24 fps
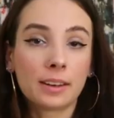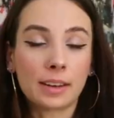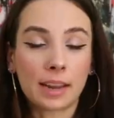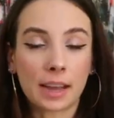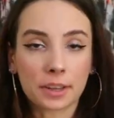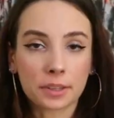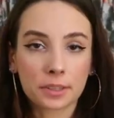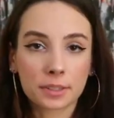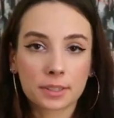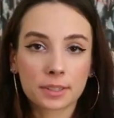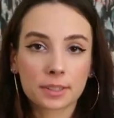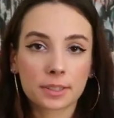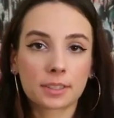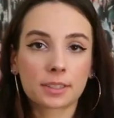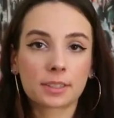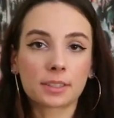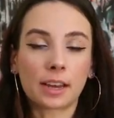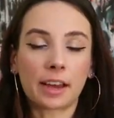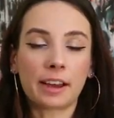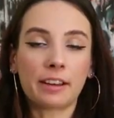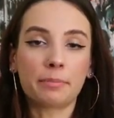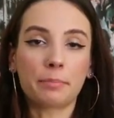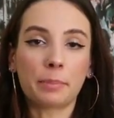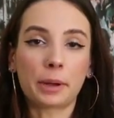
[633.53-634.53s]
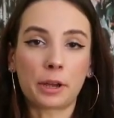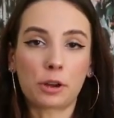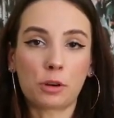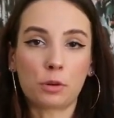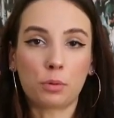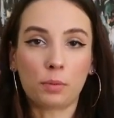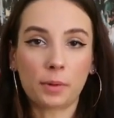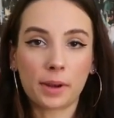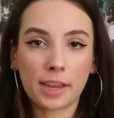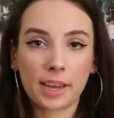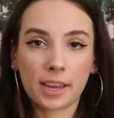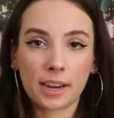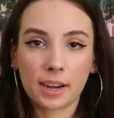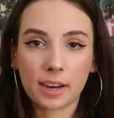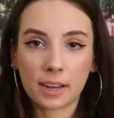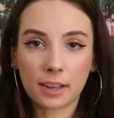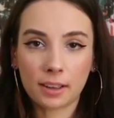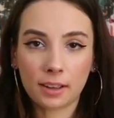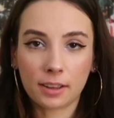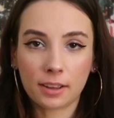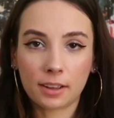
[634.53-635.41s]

Next, I have my Queen,